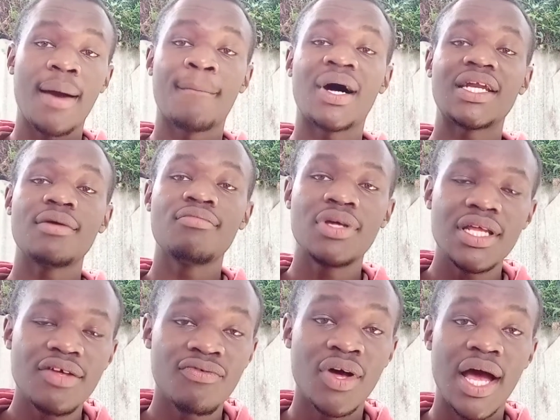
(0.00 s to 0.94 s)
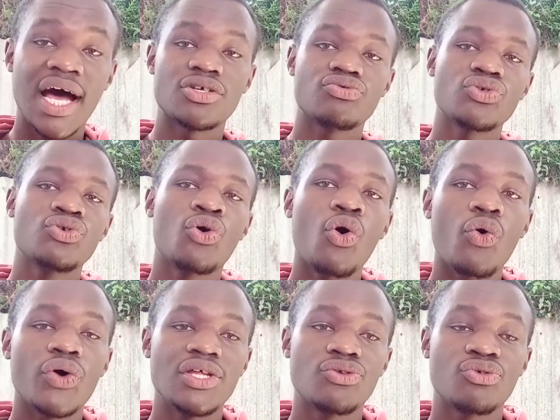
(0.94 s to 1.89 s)
But I believe as we
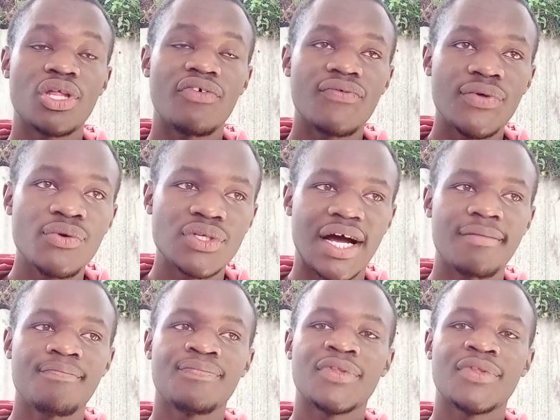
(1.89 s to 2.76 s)
go into the future,